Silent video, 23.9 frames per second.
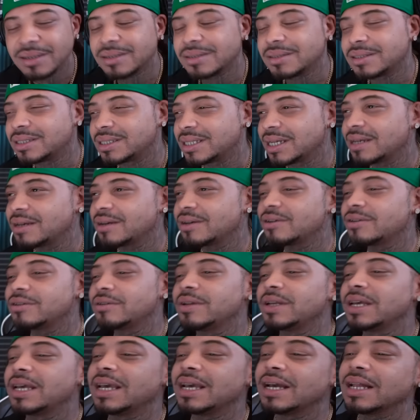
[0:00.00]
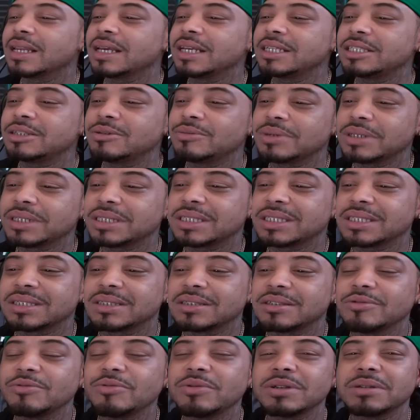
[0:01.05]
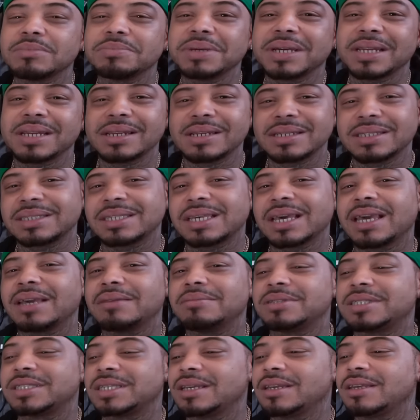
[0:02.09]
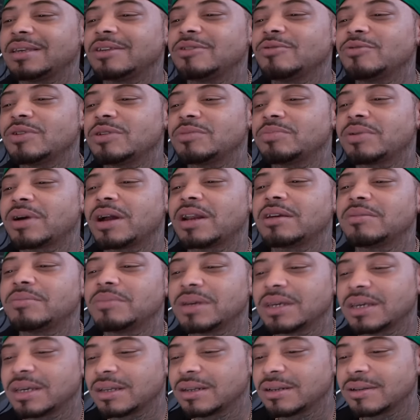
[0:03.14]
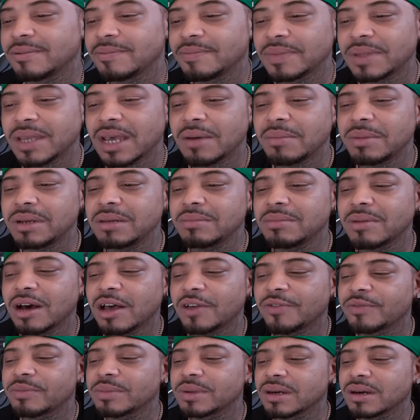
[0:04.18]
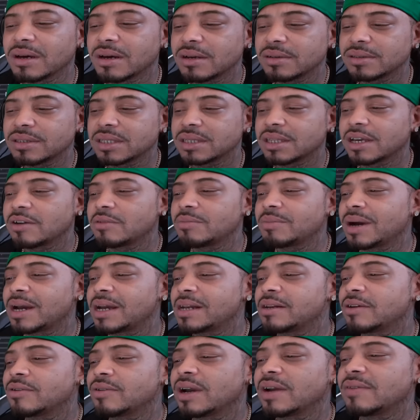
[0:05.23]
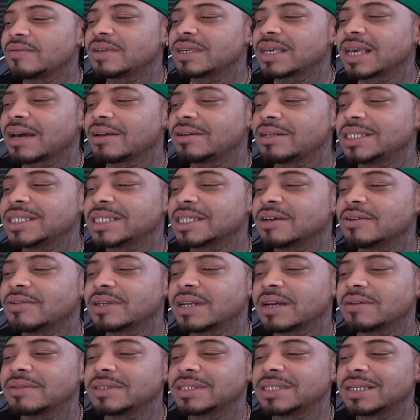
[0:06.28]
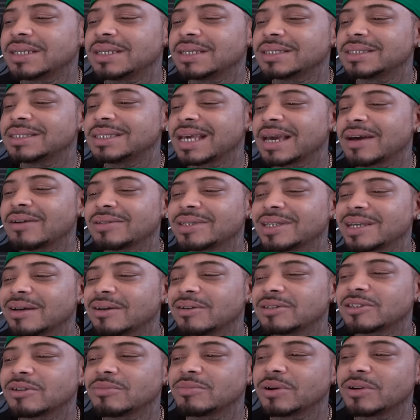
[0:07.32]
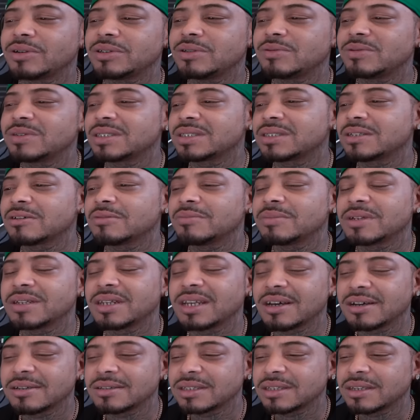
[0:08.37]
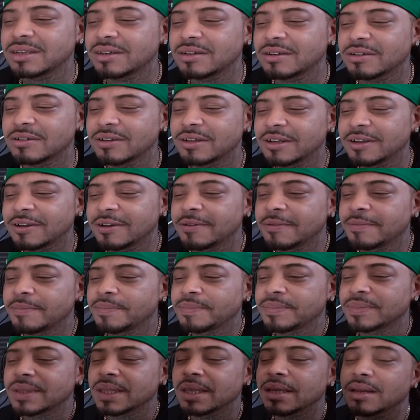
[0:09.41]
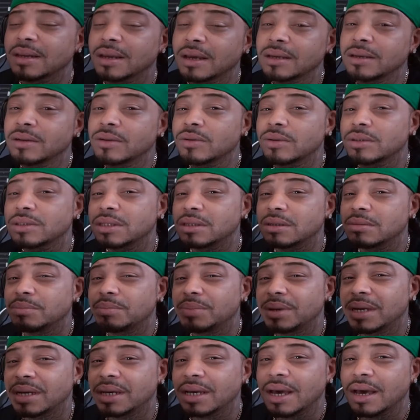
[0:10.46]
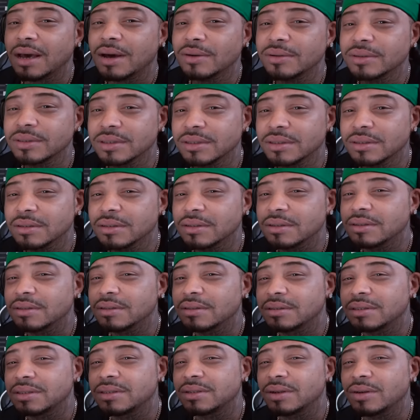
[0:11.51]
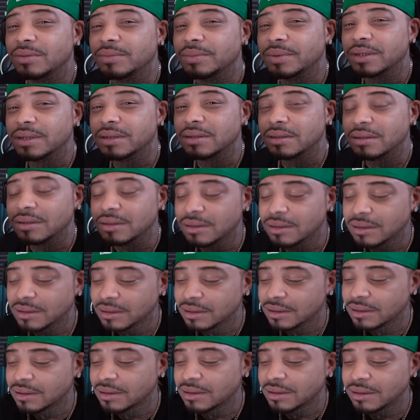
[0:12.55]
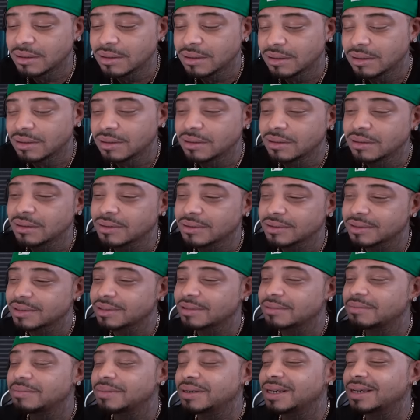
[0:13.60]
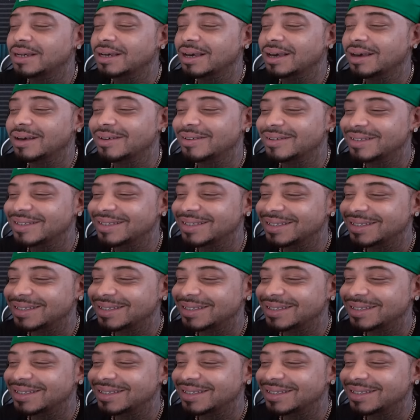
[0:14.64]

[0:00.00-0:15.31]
Jail, at least you would have just, you would have been in the same city. You would have probably been how many miles from your house? Because everybody know every county jail in every city is downtown. So, probably you would have still been downtown. I ain't going to the big house. Stupid. You going to the big house.